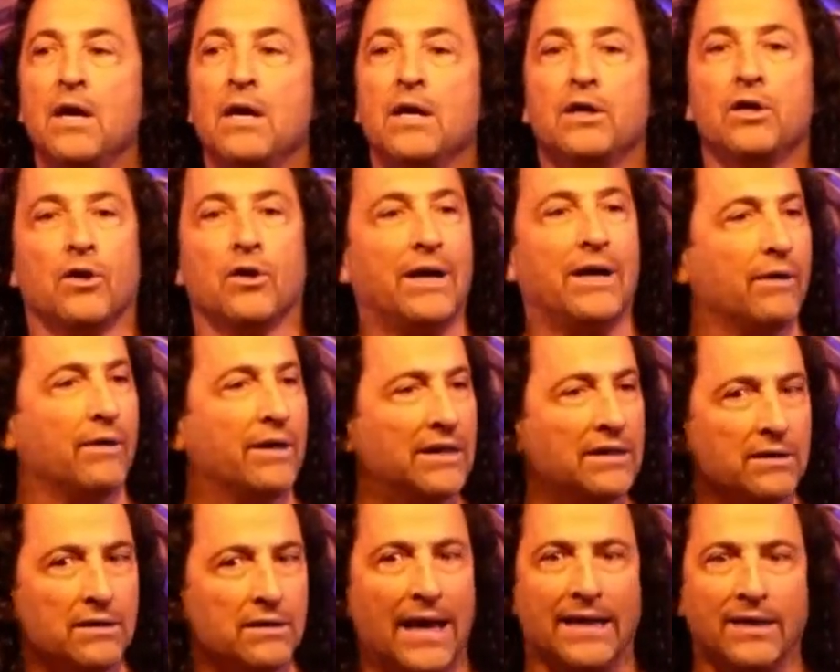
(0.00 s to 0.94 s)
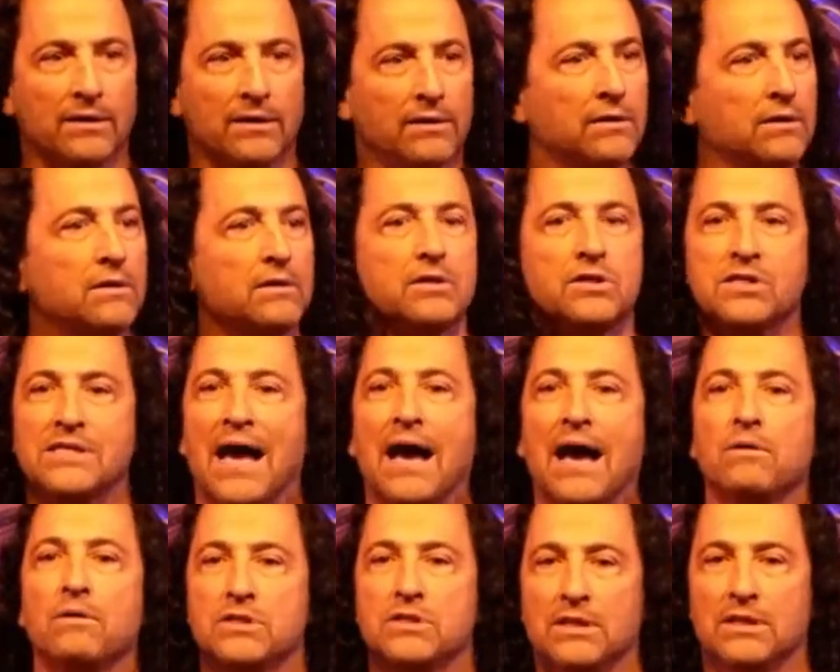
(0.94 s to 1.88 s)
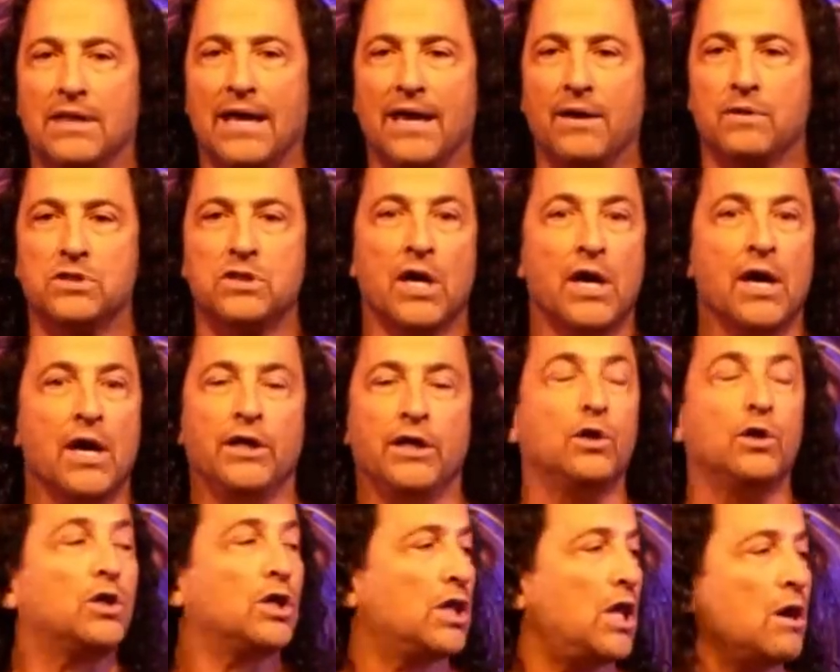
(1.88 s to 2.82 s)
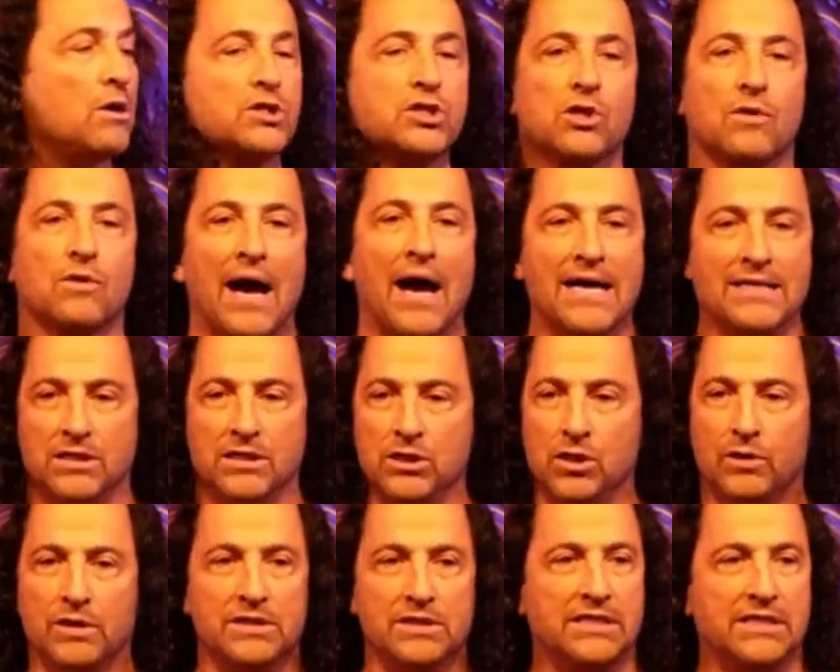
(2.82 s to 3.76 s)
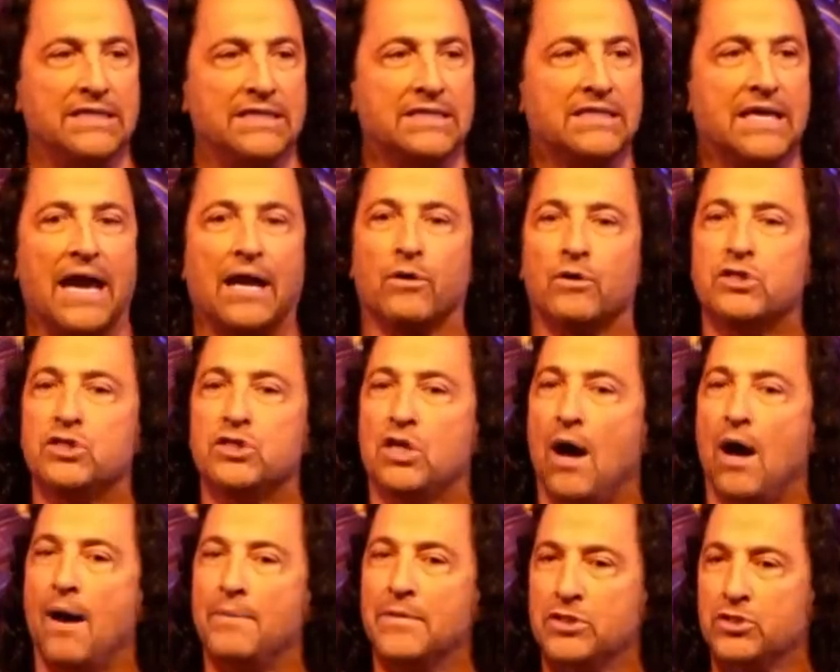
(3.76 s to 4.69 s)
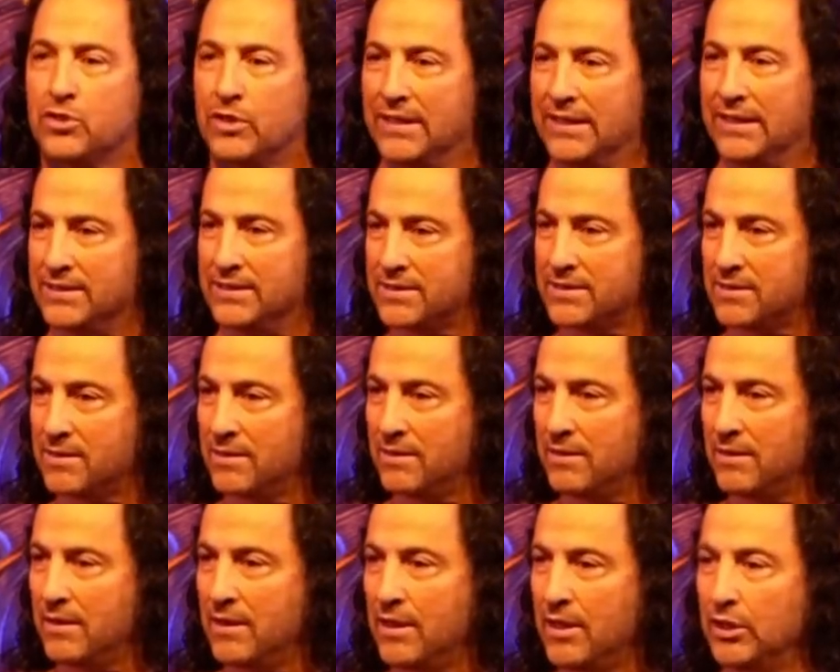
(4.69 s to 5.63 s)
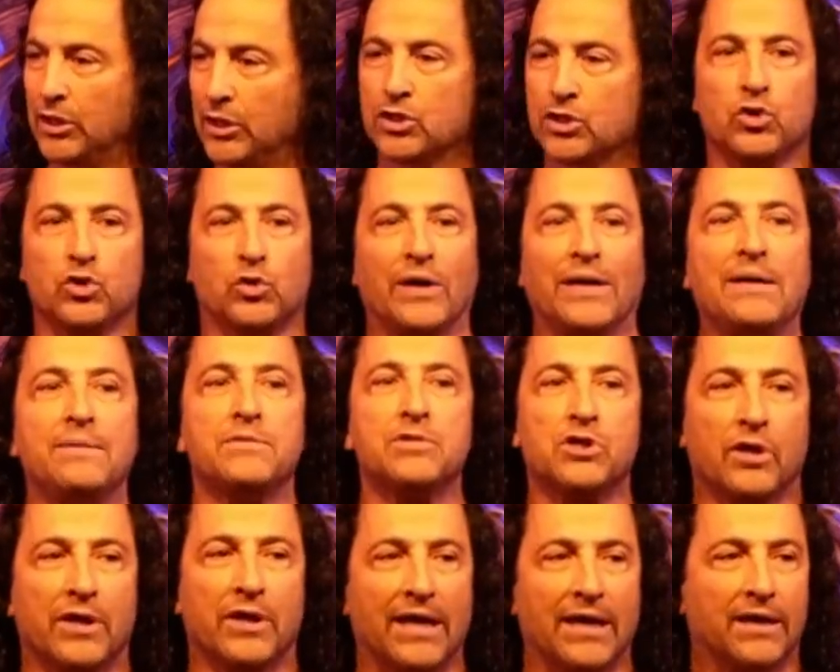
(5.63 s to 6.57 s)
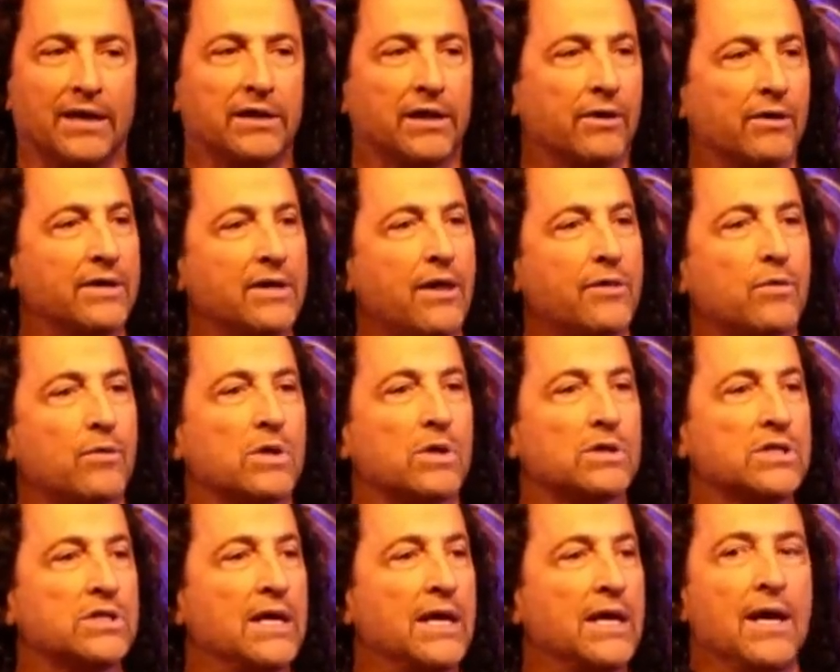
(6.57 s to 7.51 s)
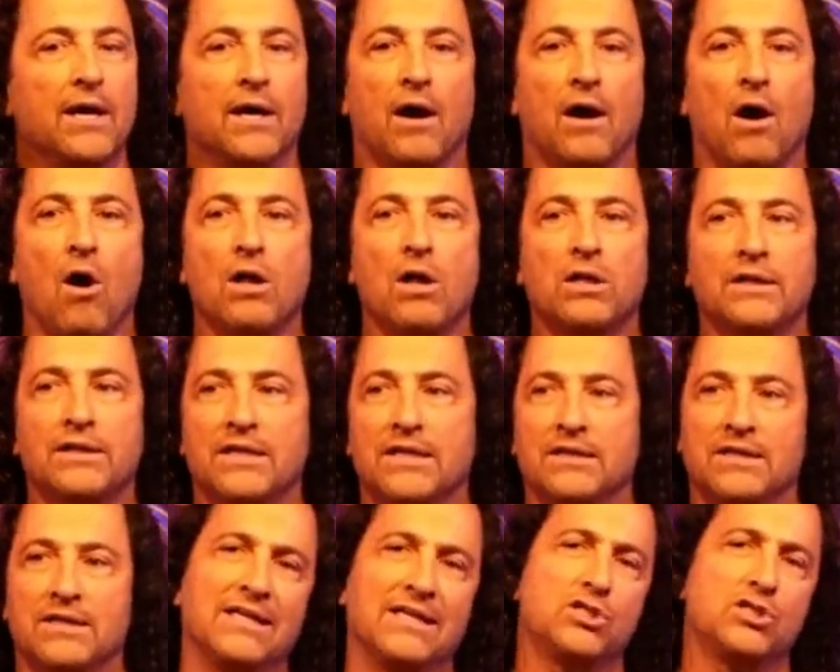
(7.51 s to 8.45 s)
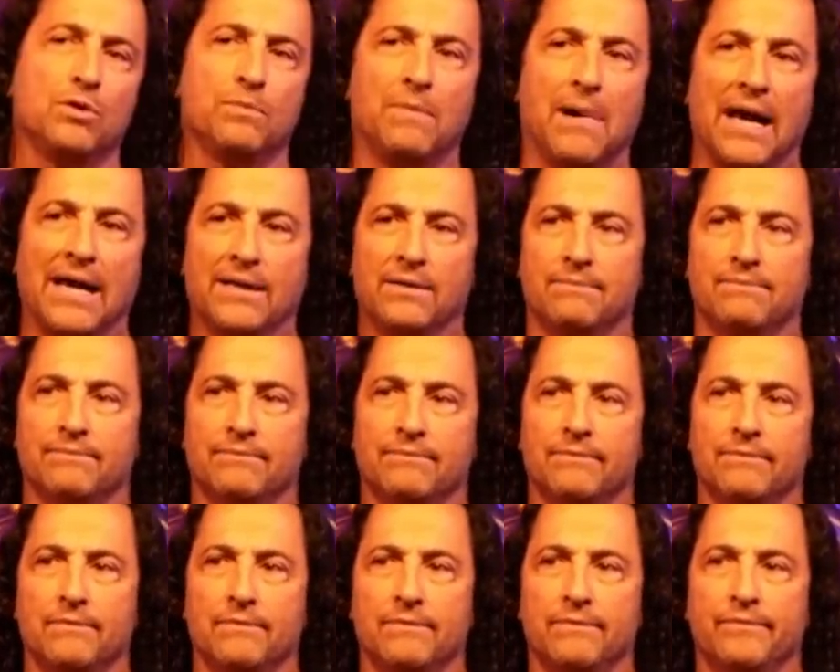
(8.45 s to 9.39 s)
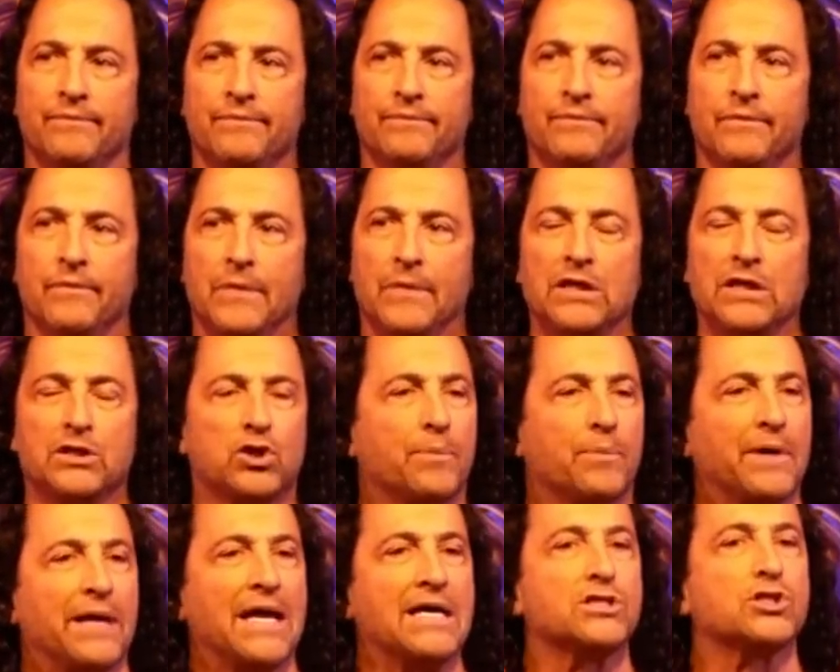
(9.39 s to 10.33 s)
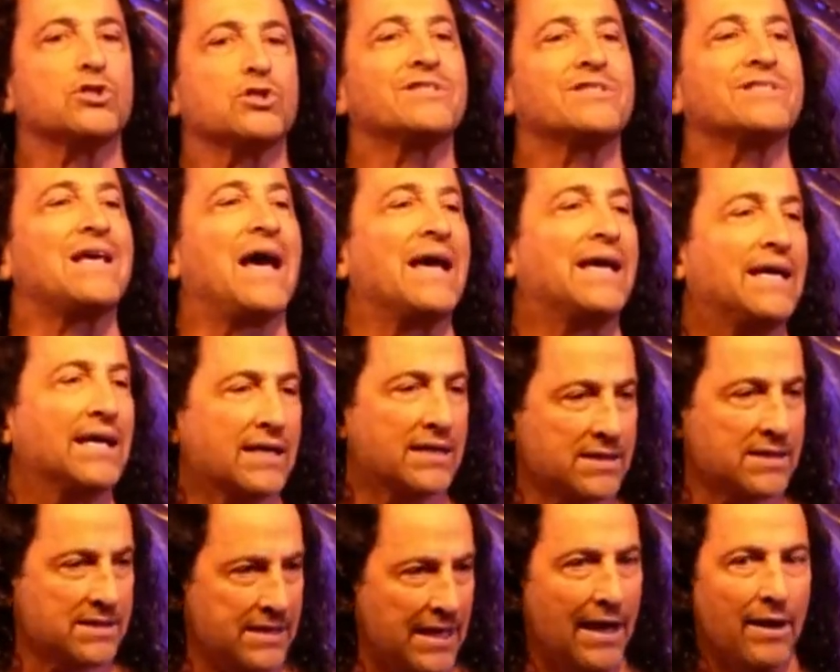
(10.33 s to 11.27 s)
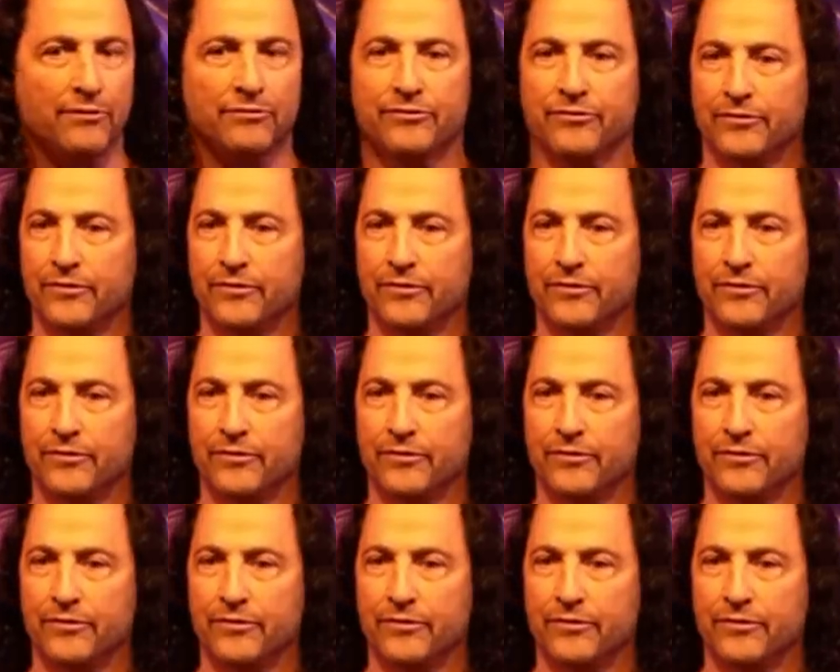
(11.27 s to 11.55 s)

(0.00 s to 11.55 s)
You're hearing like sounds and language. You close your eyes and you can see sacred geometries. Your dreams are getting clear. In other words, all of the things you might interpret as your psychic self.